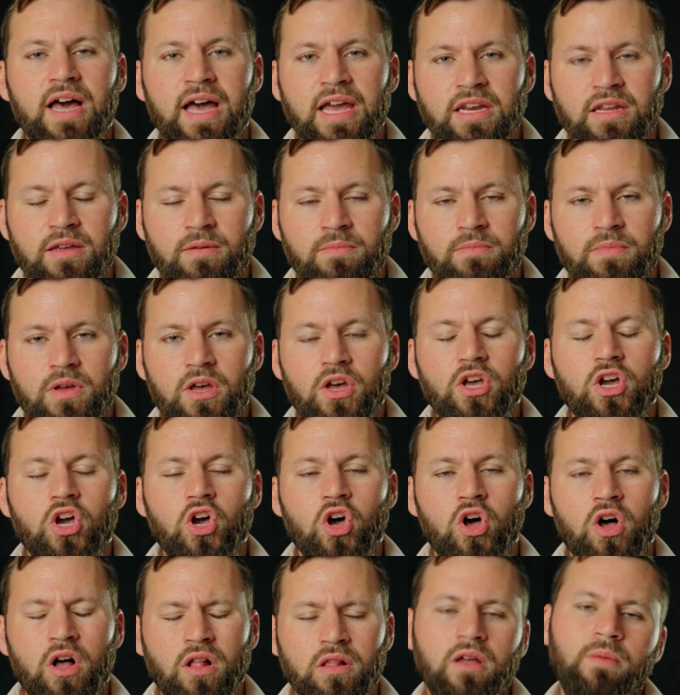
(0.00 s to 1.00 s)
item,
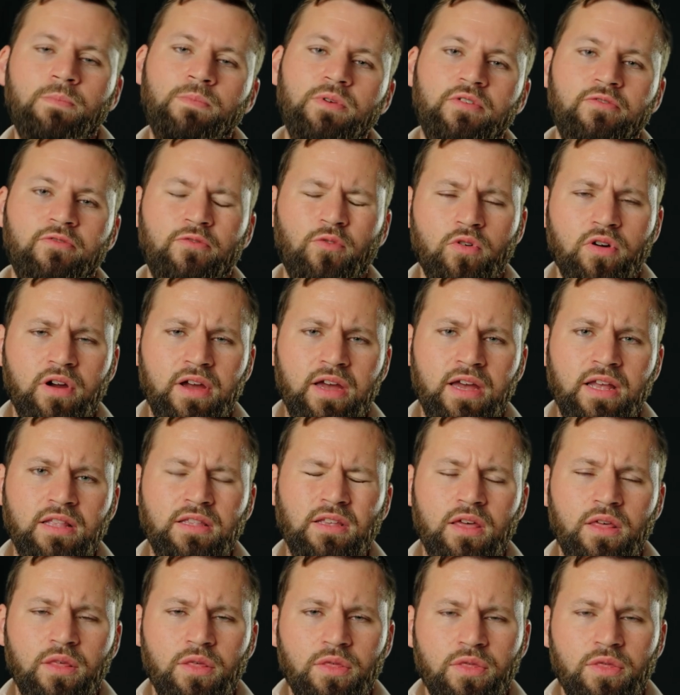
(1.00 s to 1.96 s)
call up beforehand.